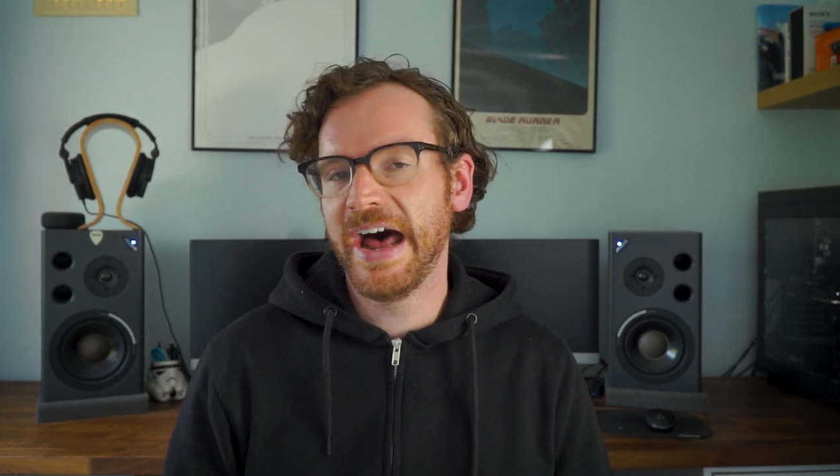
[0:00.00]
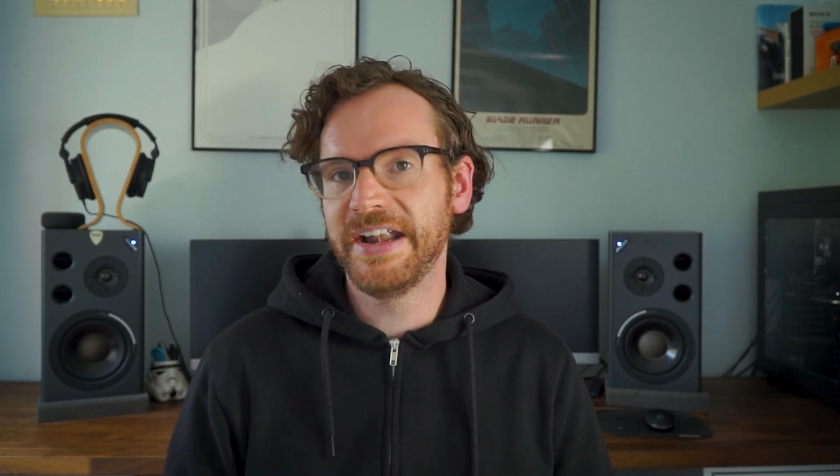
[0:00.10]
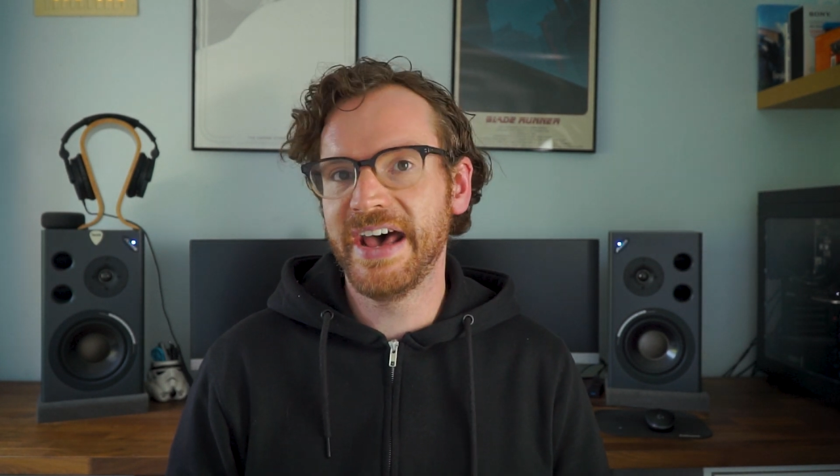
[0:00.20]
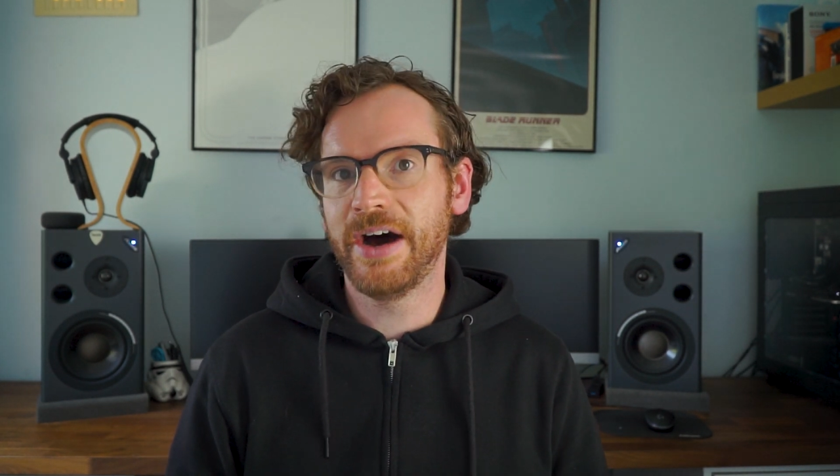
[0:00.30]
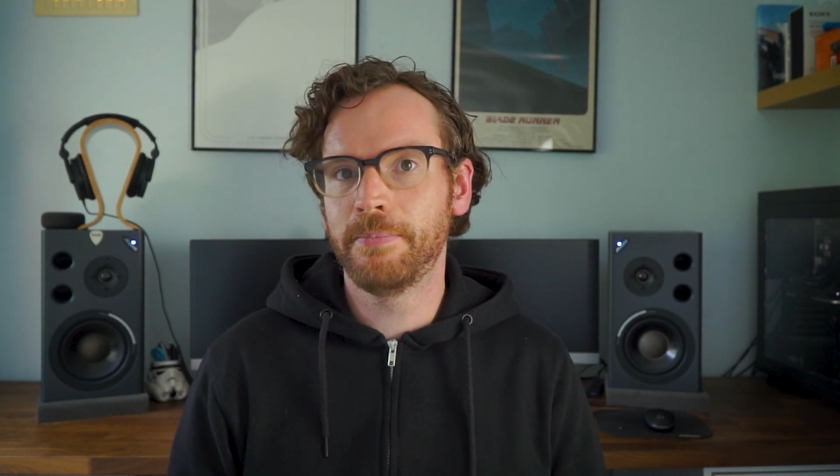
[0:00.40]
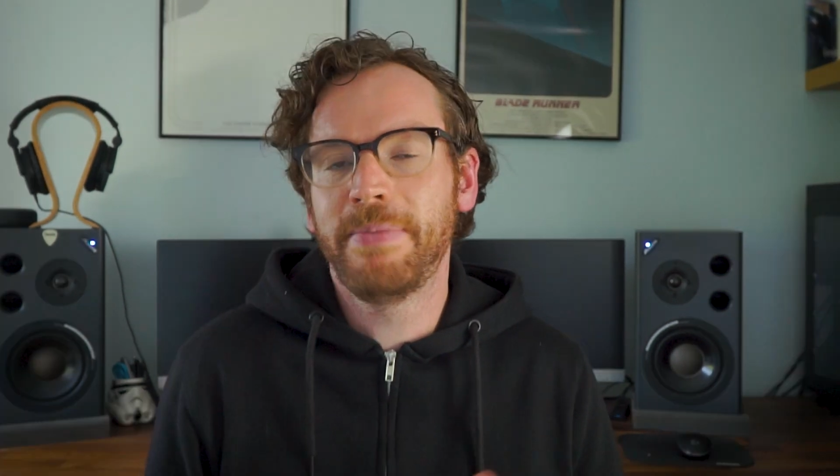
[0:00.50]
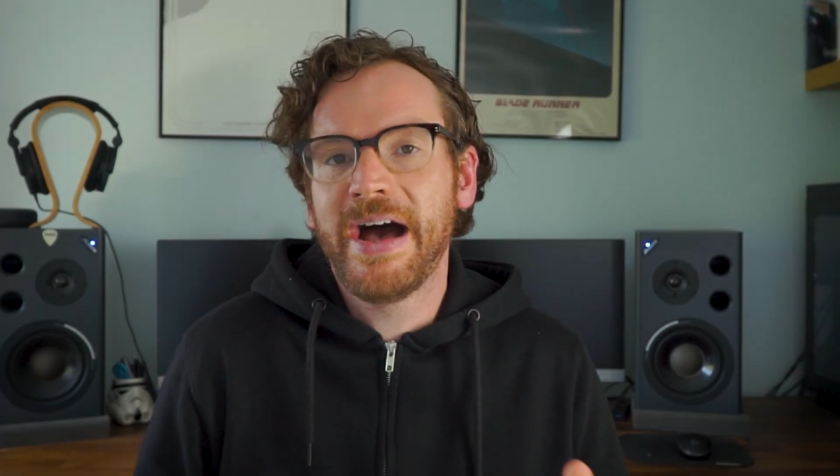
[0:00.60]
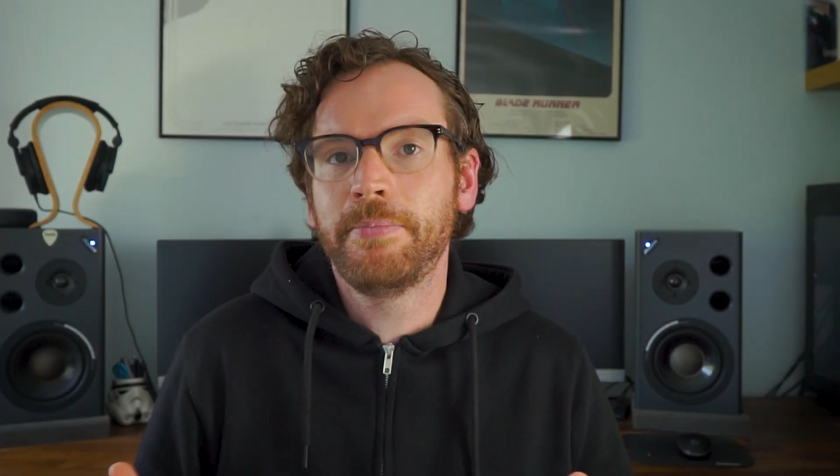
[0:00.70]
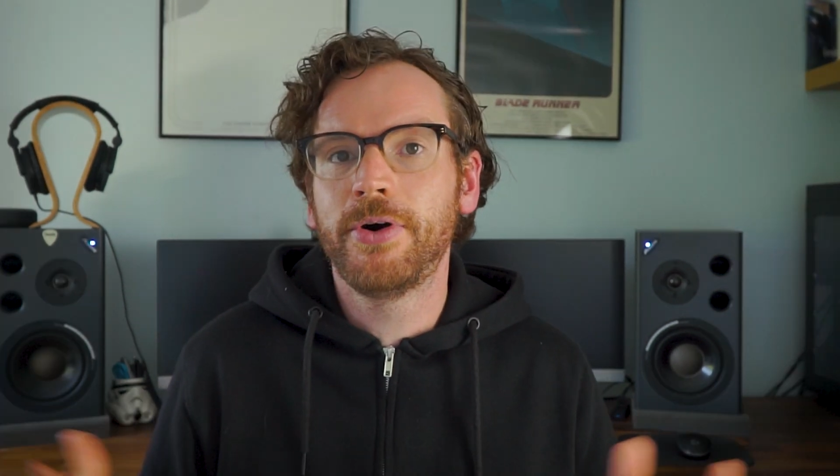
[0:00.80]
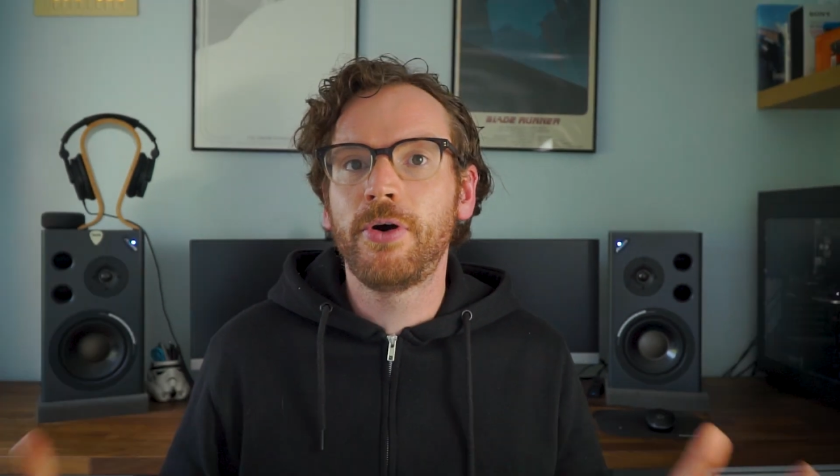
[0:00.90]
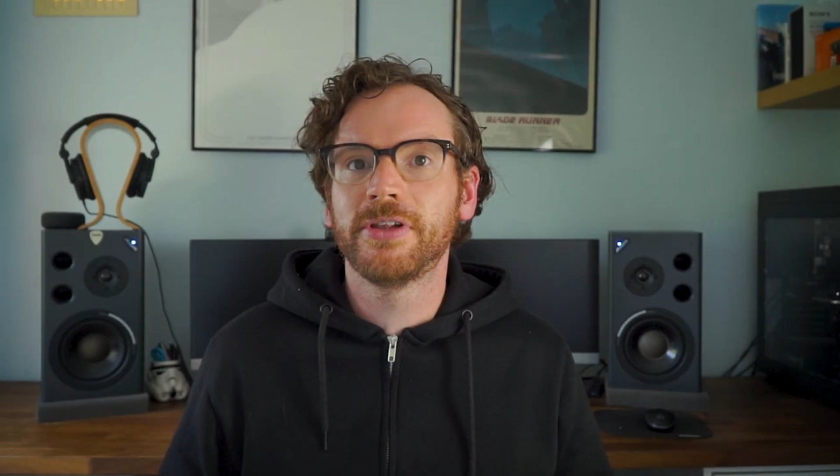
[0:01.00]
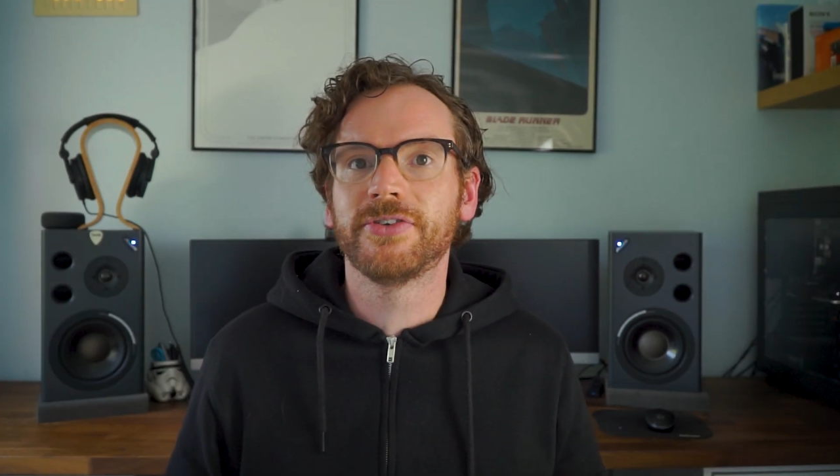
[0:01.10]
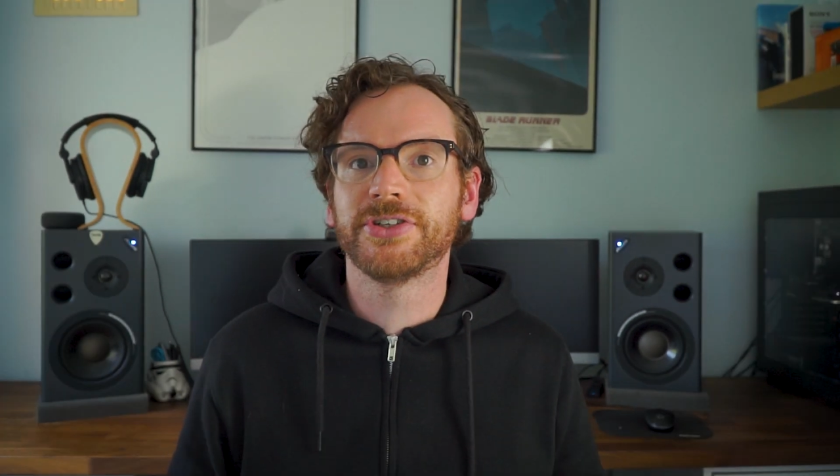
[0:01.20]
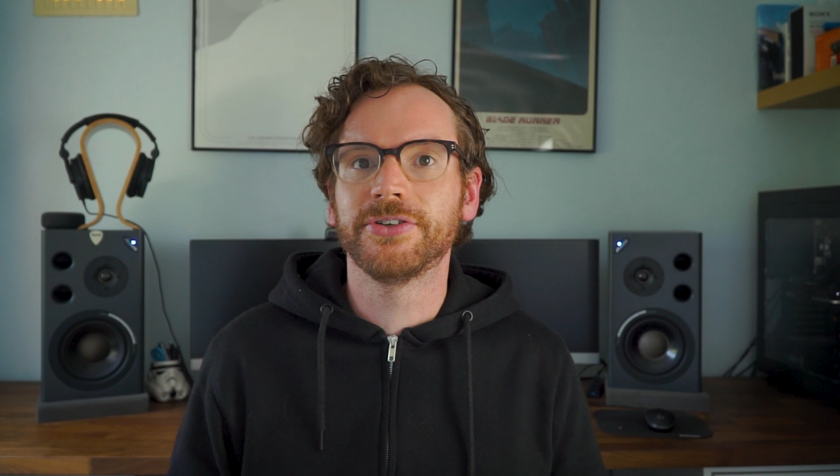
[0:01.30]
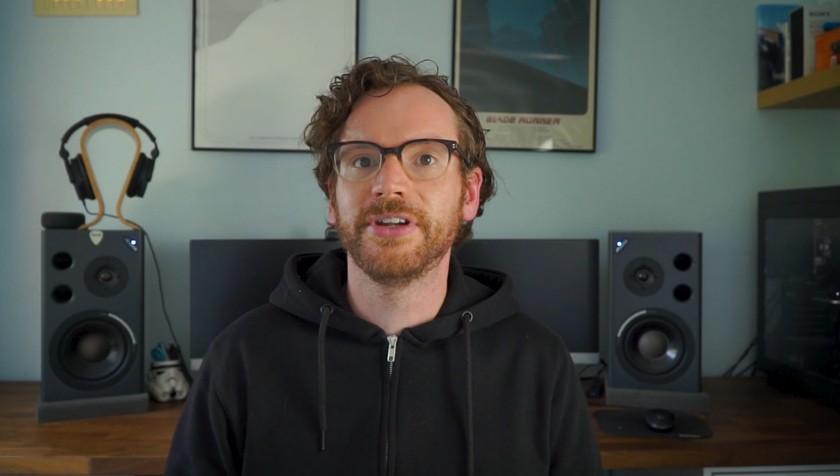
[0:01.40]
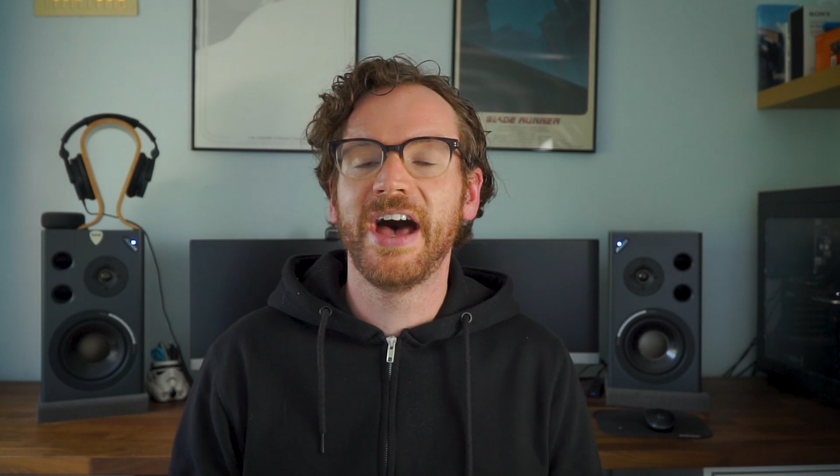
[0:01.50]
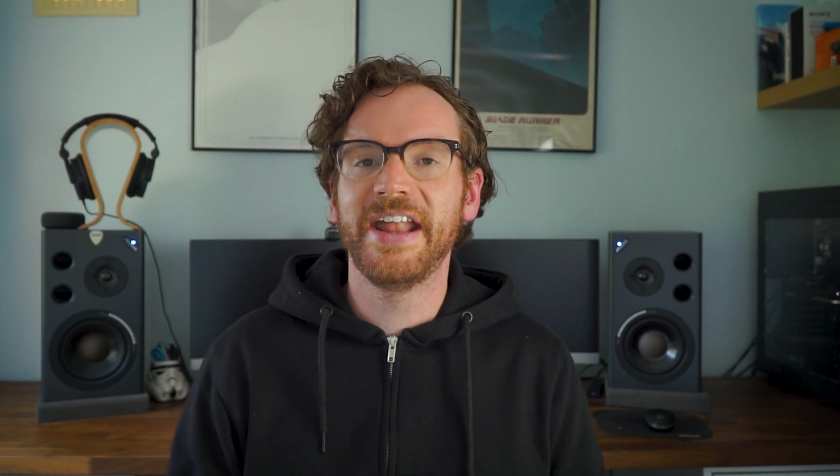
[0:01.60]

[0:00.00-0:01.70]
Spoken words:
and now, bam, all of a sudden,